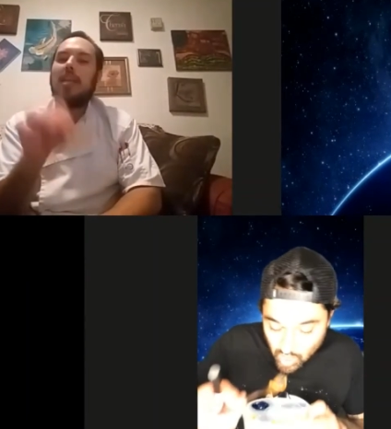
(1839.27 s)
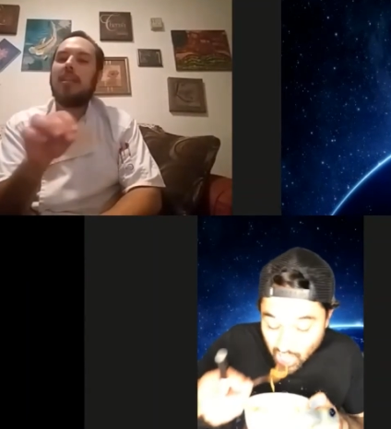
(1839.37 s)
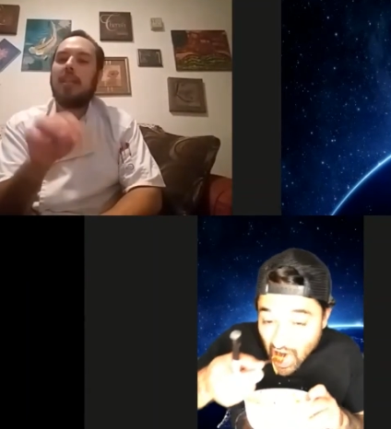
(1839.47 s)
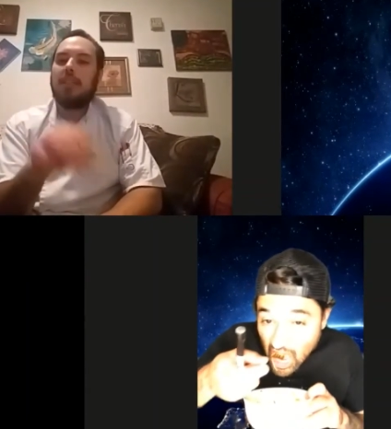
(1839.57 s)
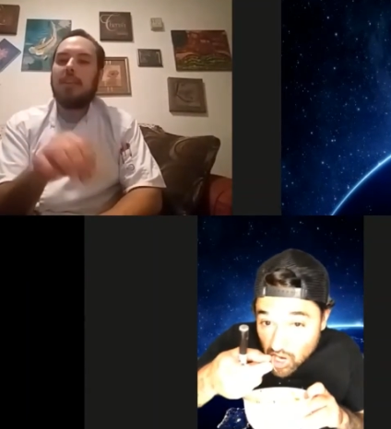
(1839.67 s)
Speaker 1: the
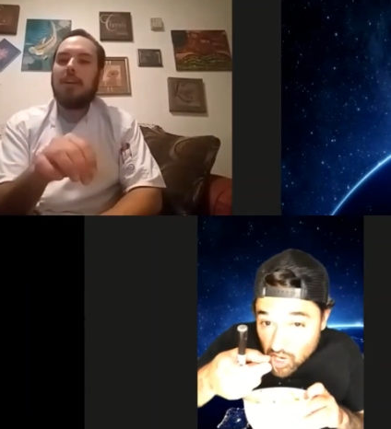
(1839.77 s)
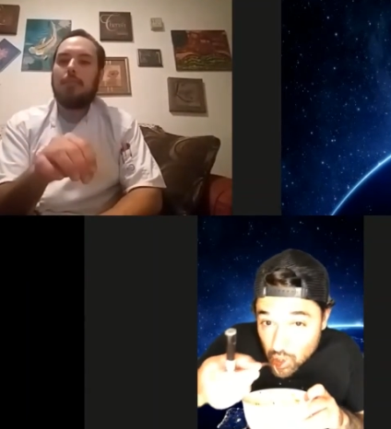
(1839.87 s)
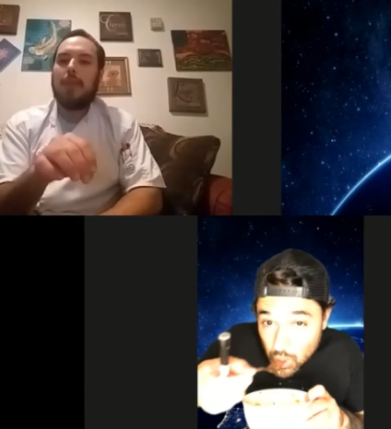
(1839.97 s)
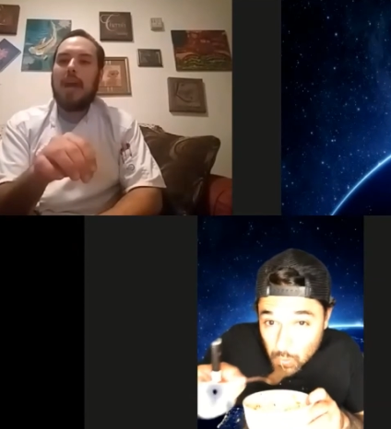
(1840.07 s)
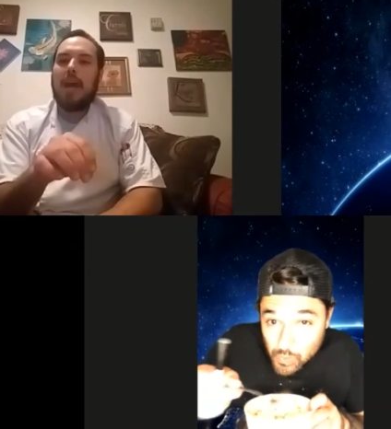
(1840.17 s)
third
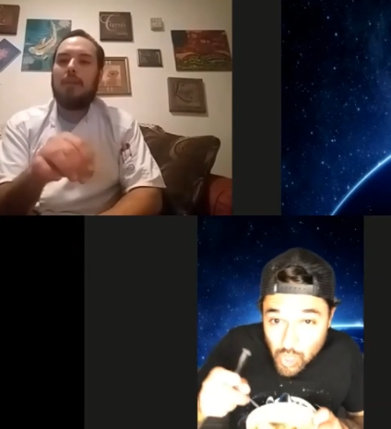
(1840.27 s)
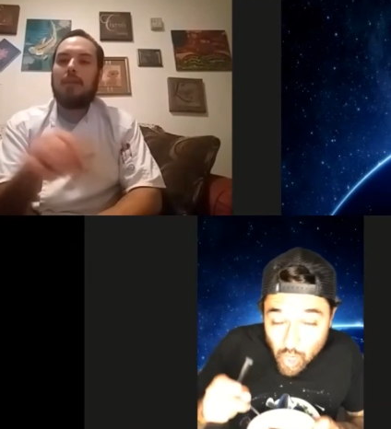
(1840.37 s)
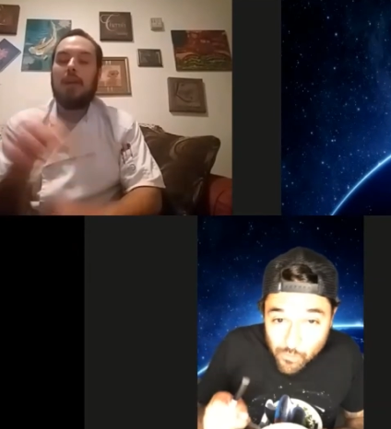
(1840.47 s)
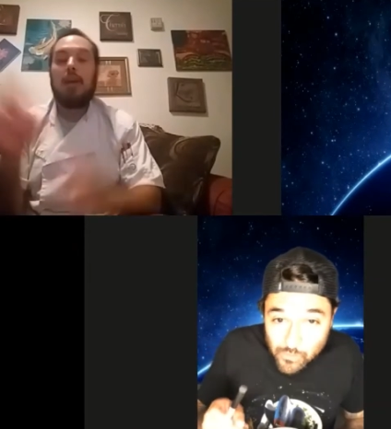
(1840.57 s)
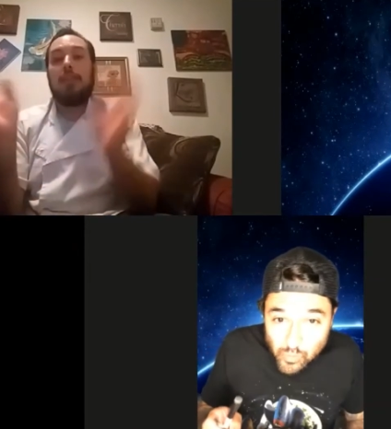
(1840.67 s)
round
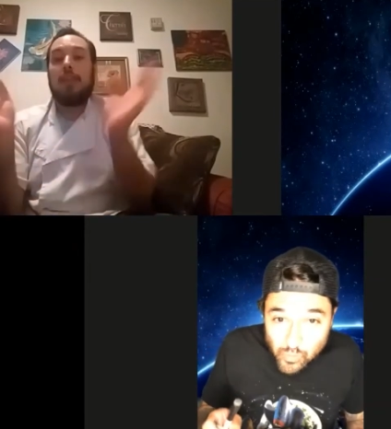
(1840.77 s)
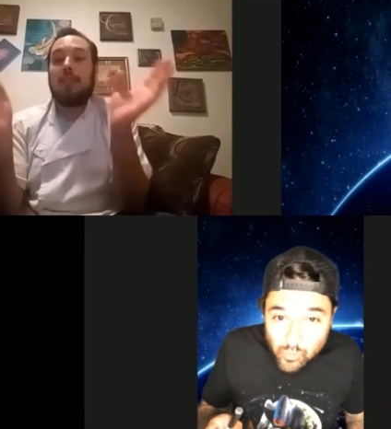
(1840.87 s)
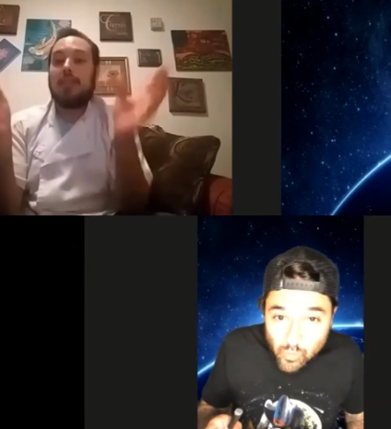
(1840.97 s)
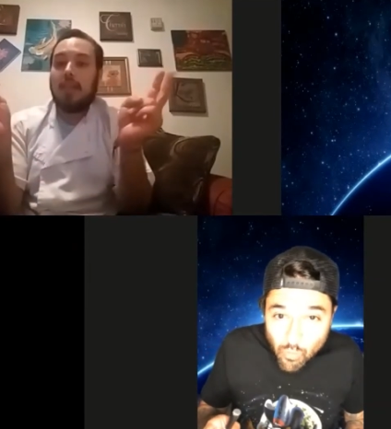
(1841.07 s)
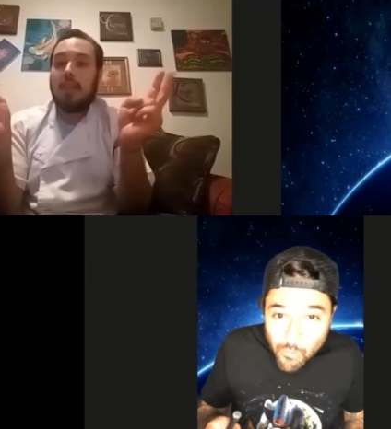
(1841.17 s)
the
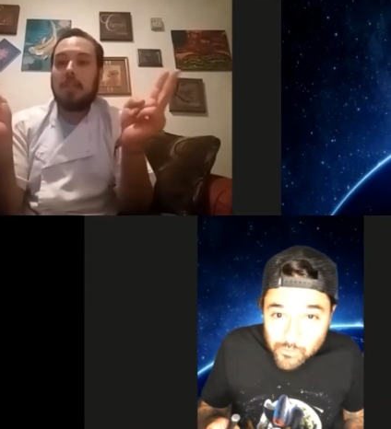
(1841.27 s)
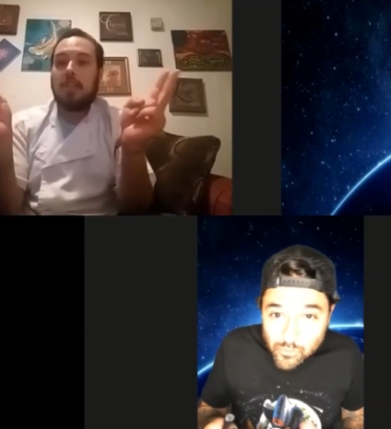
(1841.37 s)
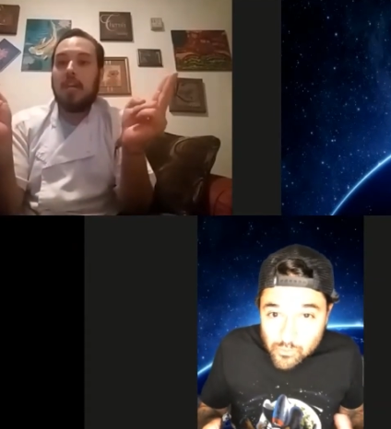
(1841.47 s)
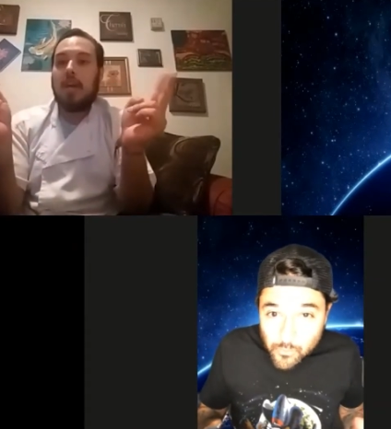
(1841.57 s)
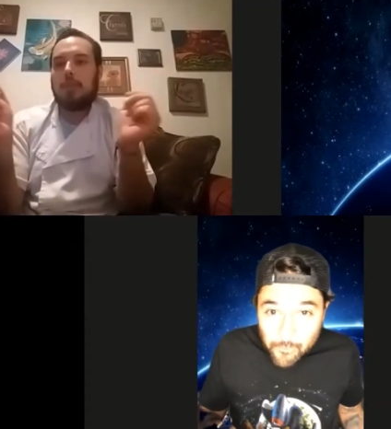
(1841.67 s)
suction
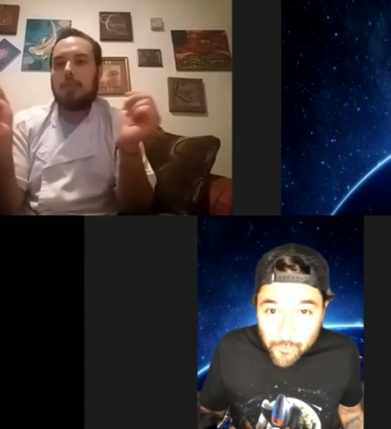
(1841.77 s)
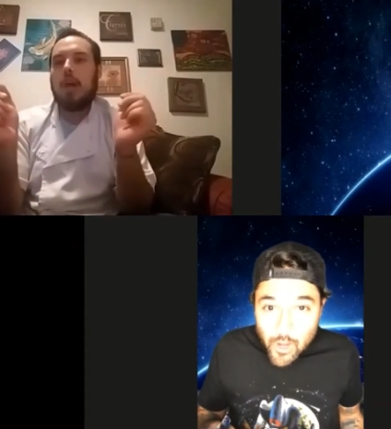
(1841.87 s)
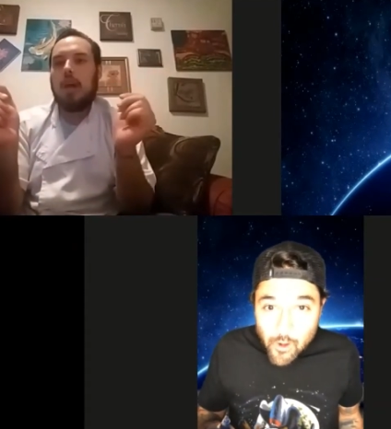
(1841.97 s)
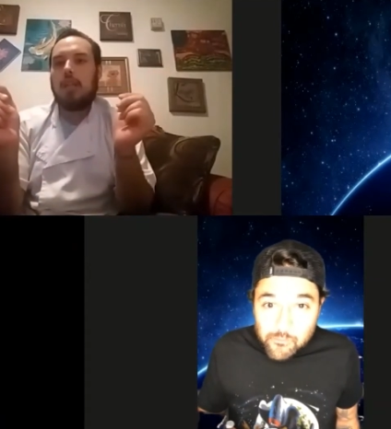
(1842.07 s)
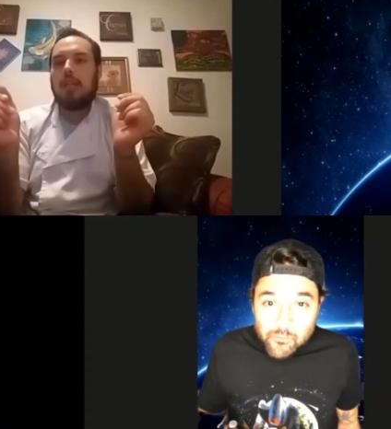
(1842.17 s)
cup
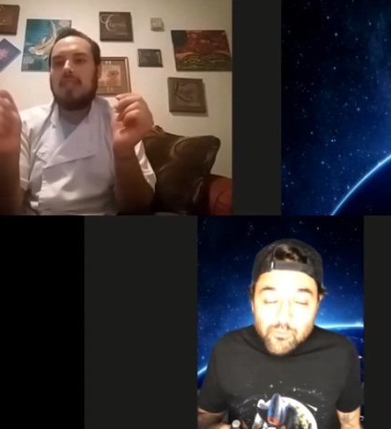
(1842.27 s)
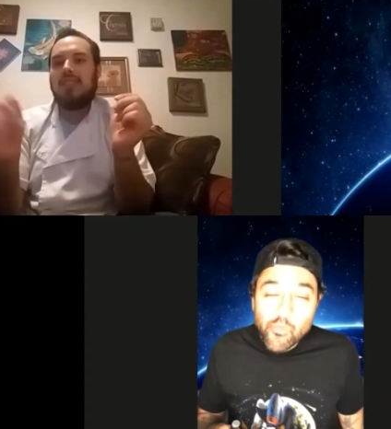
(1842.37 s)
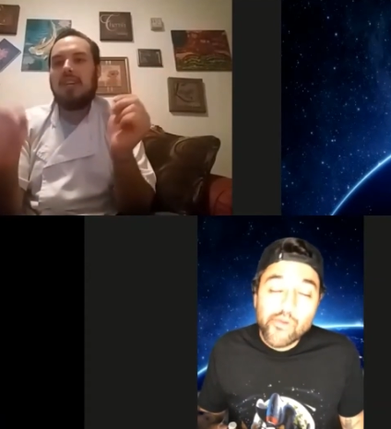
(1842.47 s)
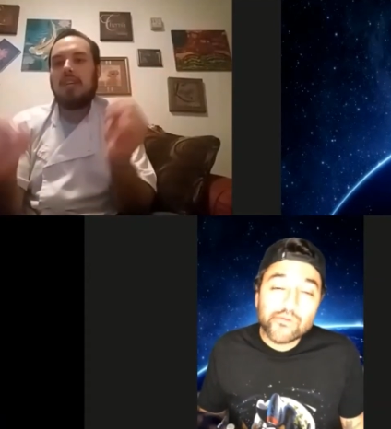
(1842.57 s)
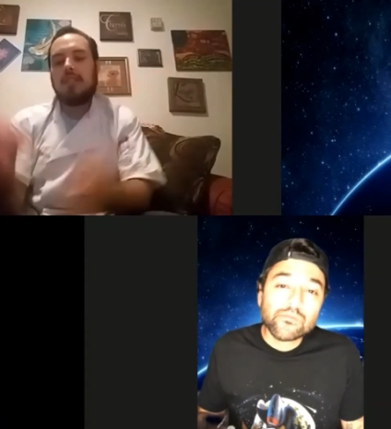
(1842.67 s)
chocolate
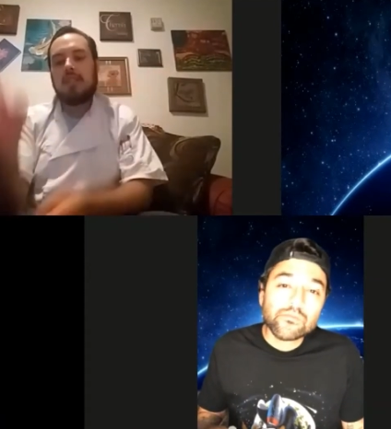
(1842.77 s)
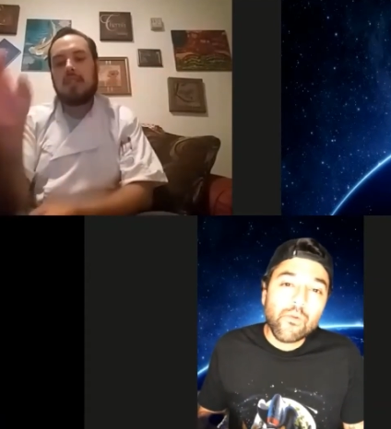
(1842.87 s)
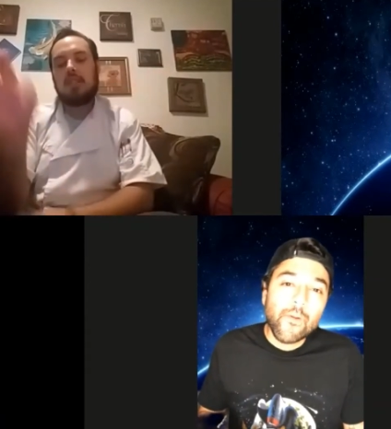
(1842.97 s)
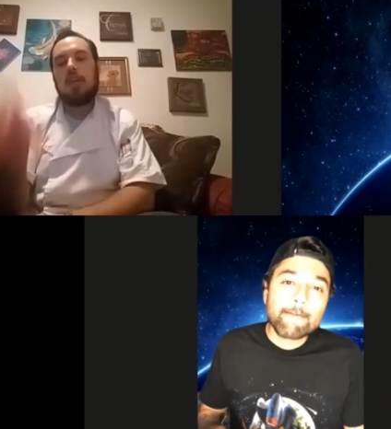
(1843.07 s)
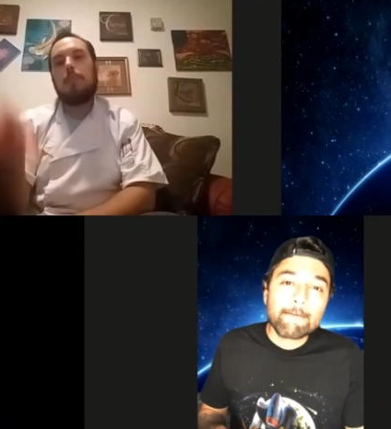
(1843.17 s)
spheres
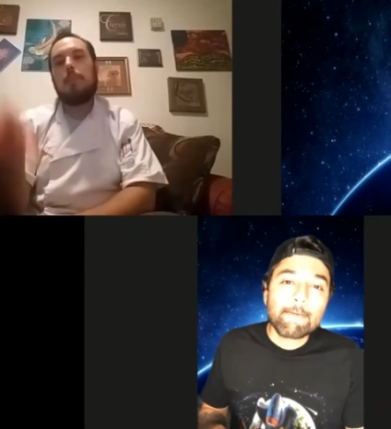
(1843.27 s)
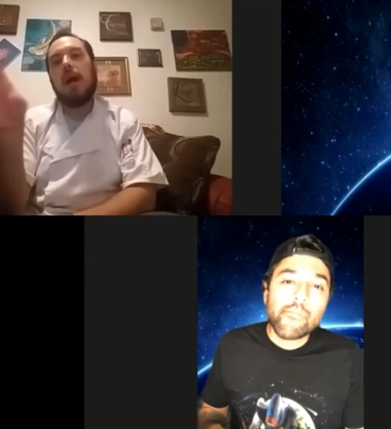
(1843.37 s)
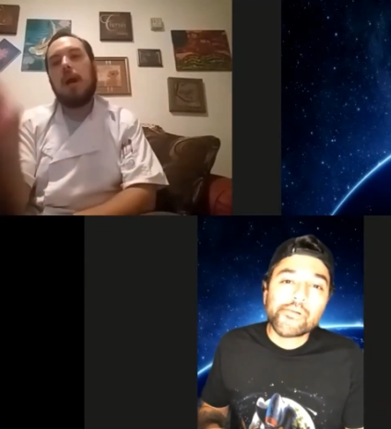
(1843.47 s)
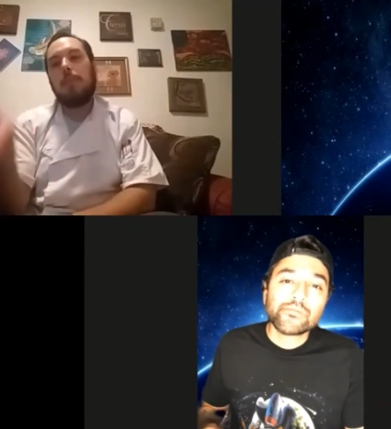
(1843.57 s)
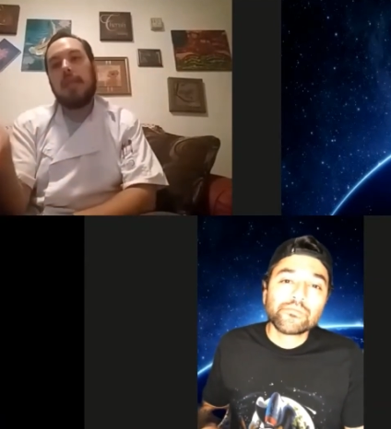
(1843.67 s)
started
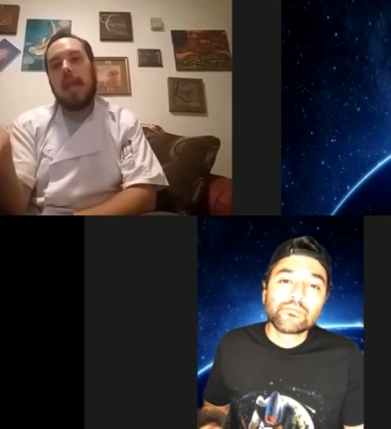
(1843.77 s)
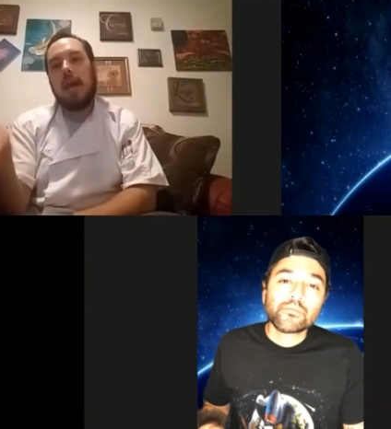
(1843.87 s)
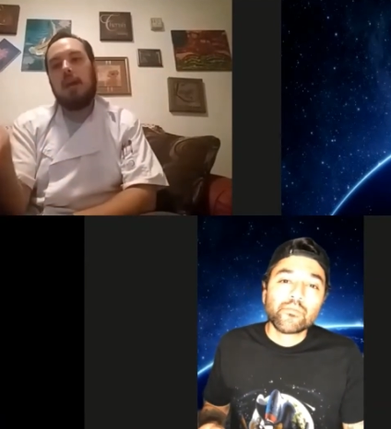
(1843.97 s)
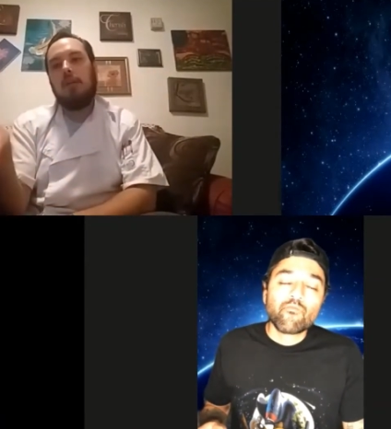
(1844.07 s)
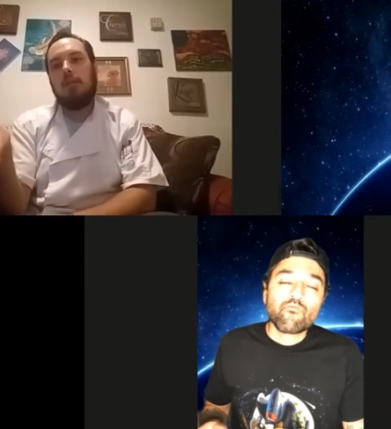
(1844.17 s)
popping out